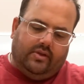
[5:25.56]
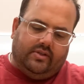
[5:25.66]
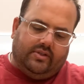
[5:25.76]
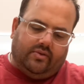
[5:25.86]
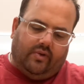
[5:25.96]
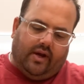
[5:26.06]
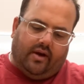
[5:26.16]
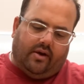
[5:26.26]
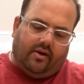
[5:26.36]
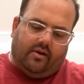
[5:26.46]
to
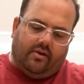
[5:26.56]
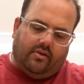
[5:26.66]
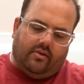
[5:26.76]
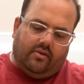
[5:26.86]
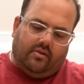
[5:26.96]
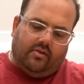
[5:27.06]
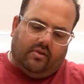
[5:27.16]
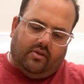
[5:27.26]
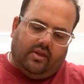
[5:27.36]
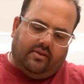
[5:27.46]
where
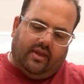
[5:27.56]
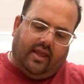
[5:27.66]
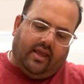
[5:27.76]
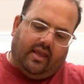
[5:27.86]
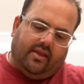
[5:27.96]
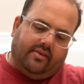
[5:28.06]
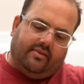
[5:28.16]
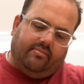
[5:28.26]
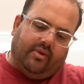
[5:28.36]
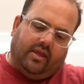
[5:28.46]
the tag is
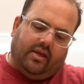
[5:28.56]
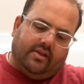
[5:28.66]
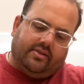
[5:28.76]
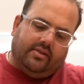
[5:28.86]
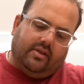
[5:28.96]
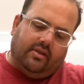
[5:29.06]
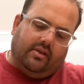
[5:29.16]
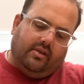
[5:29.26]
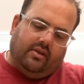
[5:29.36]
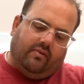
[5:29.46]
because
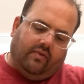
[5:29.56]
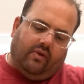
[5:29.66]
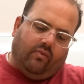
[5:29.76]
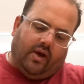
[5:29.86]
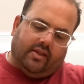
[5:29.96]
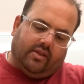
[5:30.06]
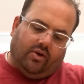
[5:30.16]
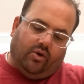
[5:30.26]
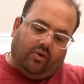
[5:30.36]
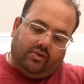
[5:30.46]
we want the
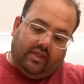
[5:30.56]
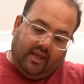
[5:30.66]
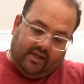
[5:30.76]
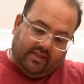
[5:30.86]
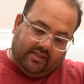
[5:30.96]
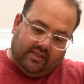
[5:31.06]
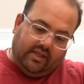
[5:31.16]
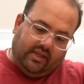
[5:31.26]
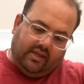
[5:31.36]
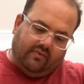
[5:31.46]
whole tag to stick.
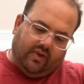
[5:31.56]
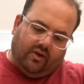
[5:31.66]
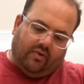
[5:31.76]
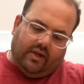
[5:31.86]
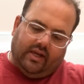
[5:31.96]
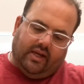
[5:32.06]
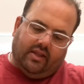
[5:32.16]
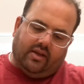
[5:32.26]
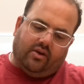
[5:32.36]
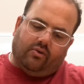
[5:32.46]
We don't want any of the
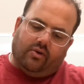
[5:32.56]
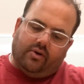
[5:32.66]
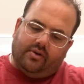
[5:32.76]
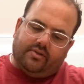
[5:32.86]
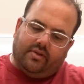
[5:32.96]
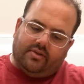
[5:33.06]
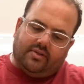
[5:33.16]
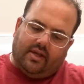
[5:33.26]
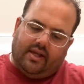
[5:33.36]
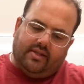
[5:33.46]
corners or the
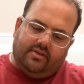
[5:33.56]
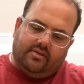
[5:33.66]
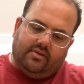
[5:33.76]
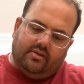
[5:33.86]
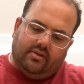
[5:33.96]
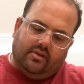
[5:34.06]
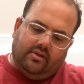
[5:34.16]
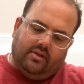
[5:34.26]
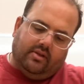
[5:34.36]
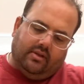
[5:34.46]
sides
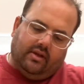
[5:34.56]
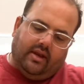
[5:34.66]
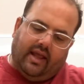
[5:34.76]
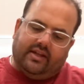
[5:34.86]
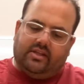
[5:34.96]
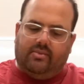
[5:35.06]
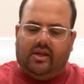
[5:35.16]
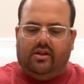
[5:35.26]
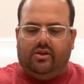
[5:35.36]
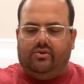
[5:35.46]
not to be
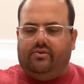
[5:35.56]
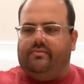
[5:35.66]
glued.